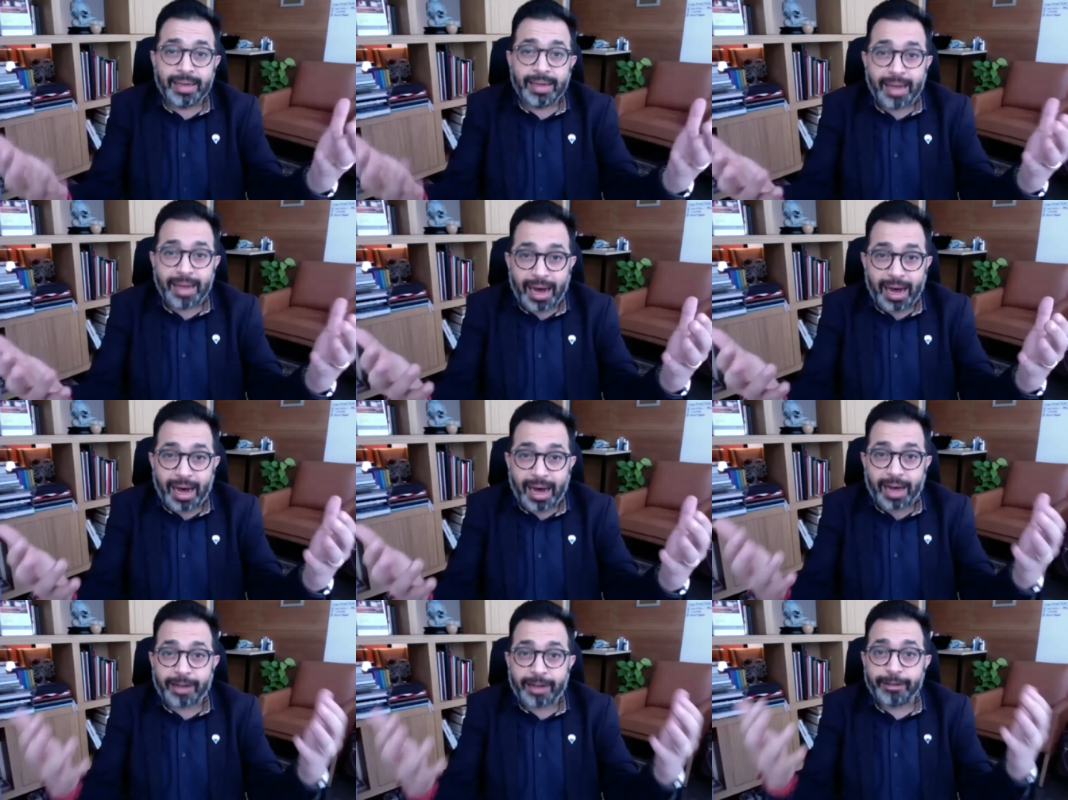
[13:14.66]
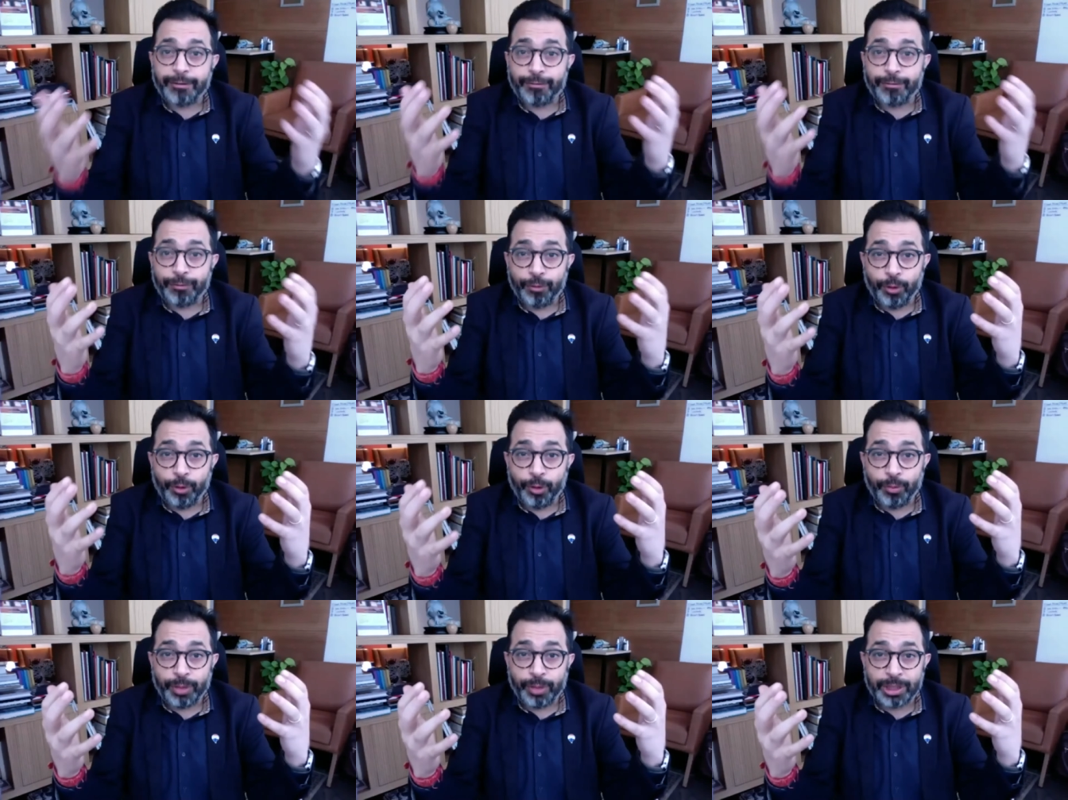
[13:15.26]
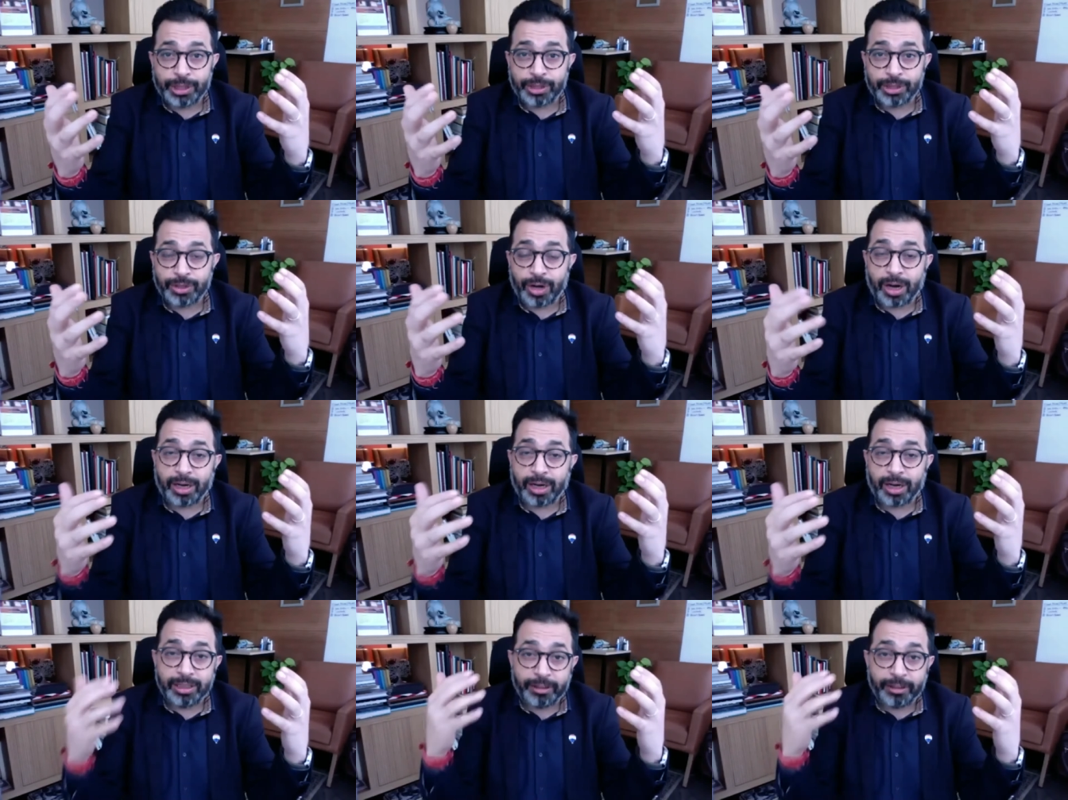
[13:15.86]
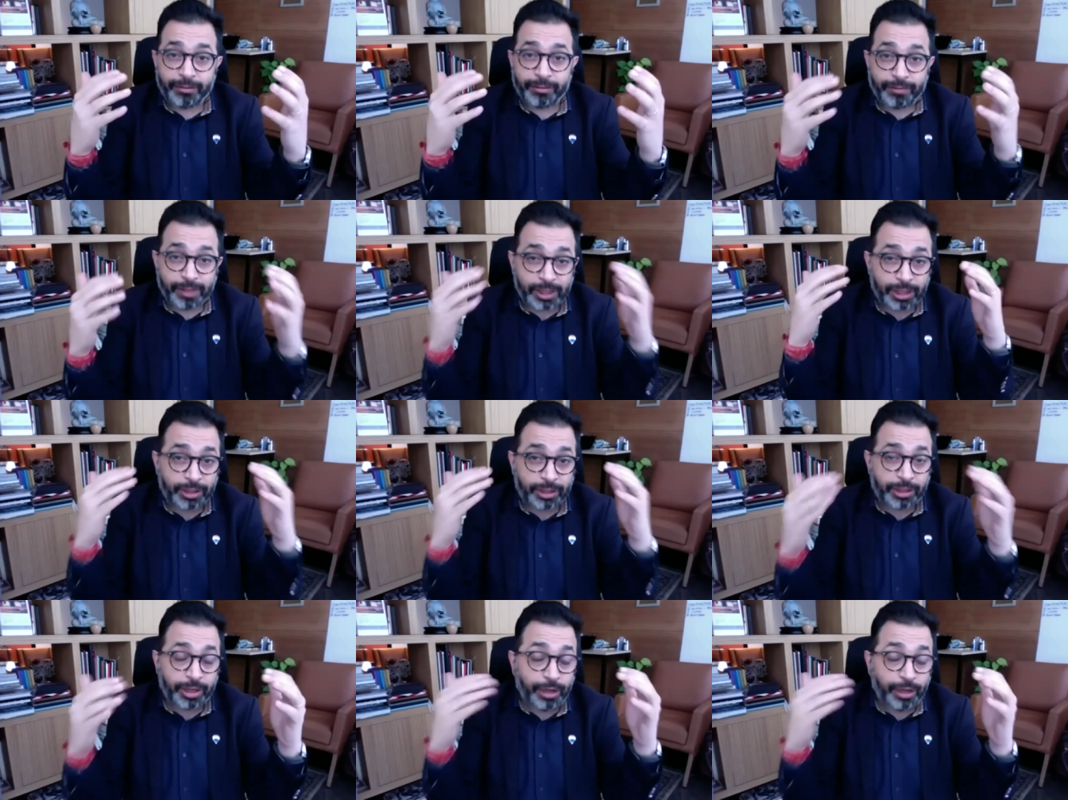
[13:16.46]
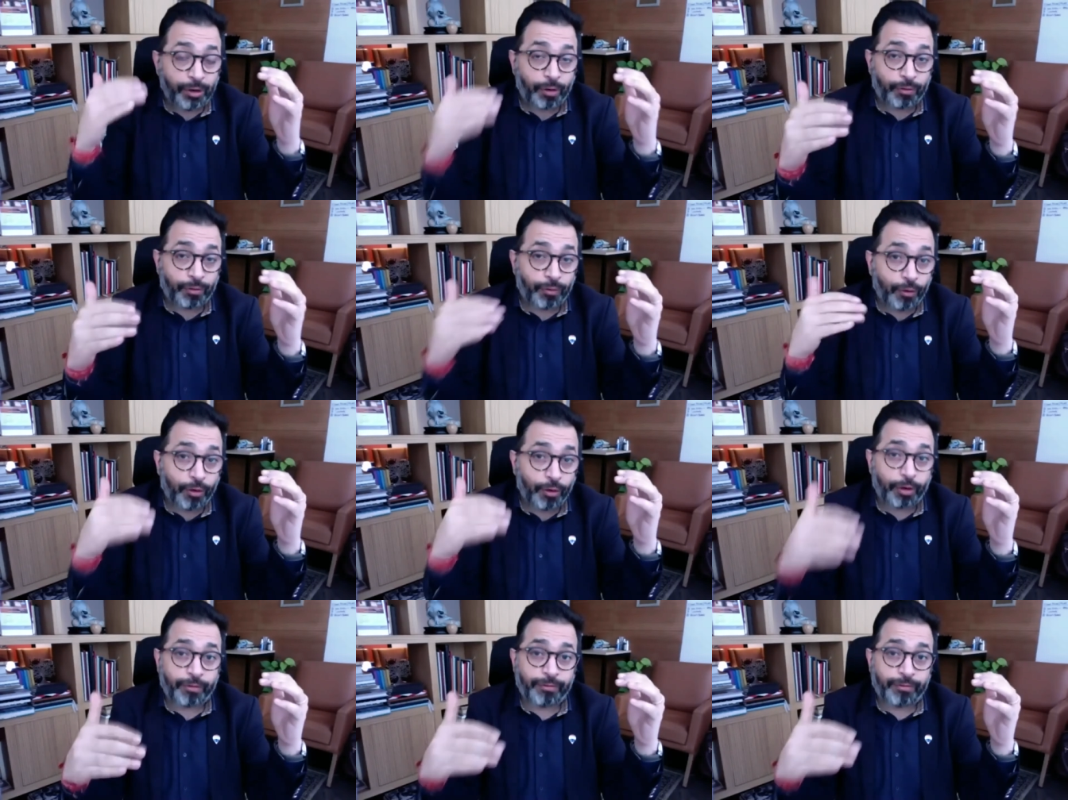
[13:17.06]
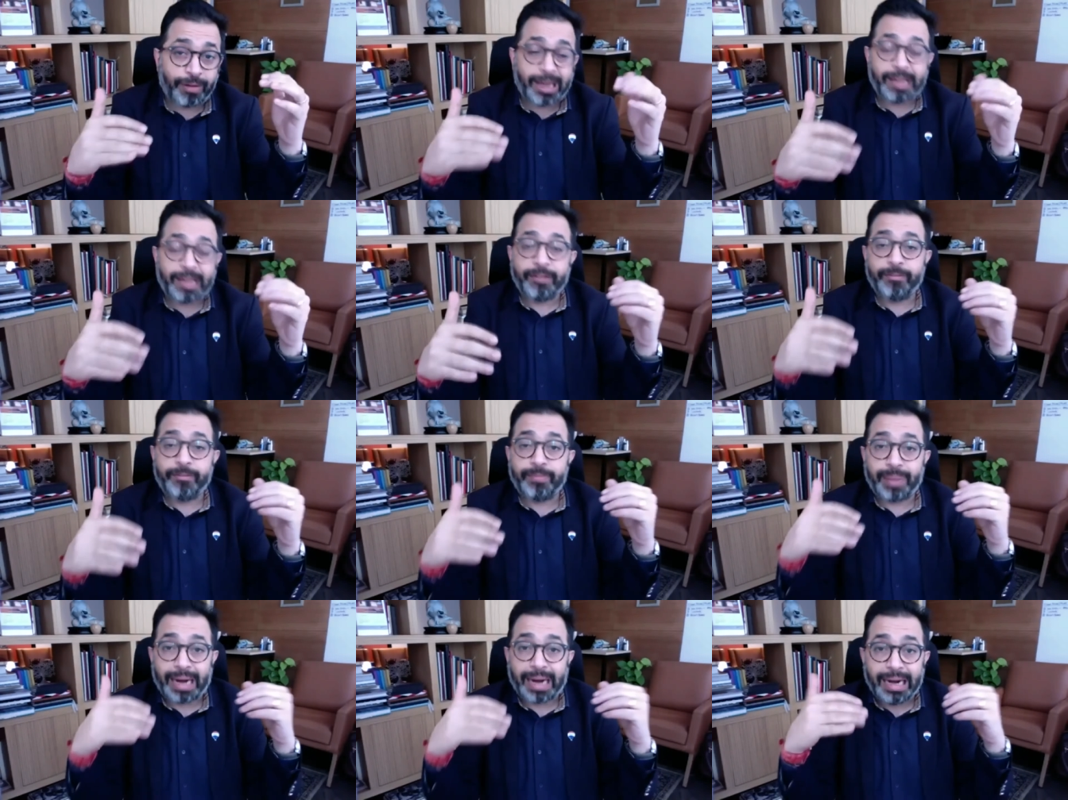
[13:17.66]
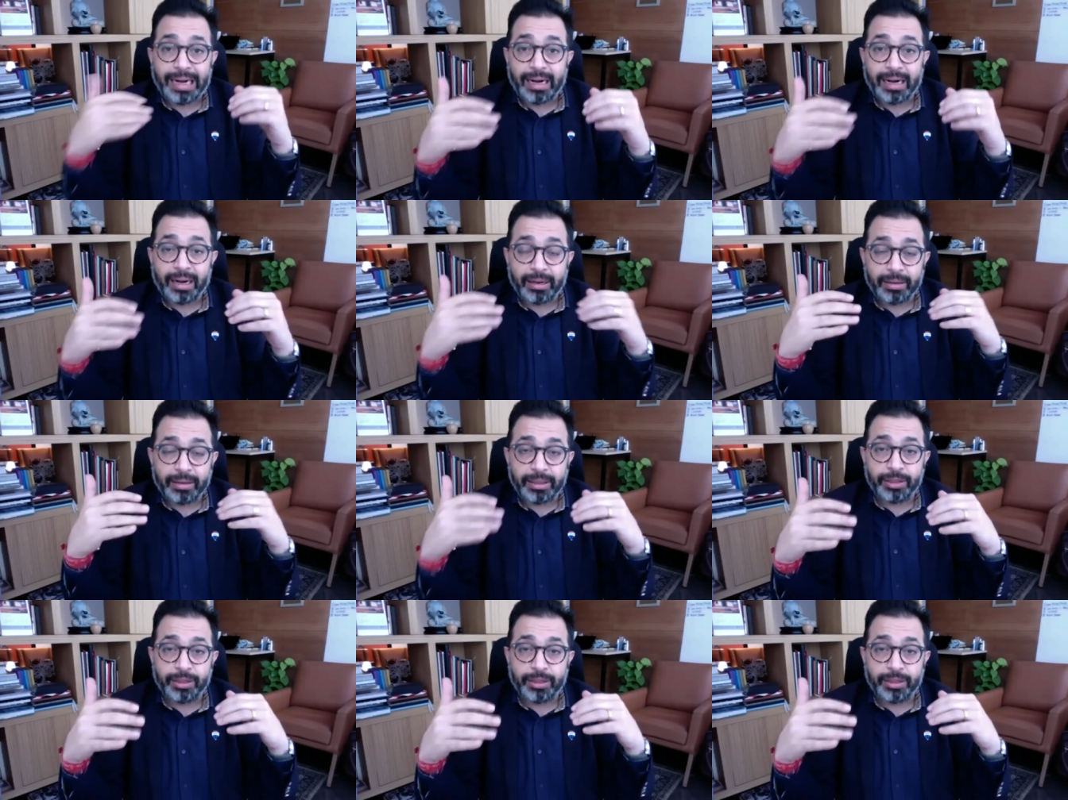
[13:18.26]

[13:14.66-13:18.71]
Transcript: are the food which is not in the first three or four or five pri- uh,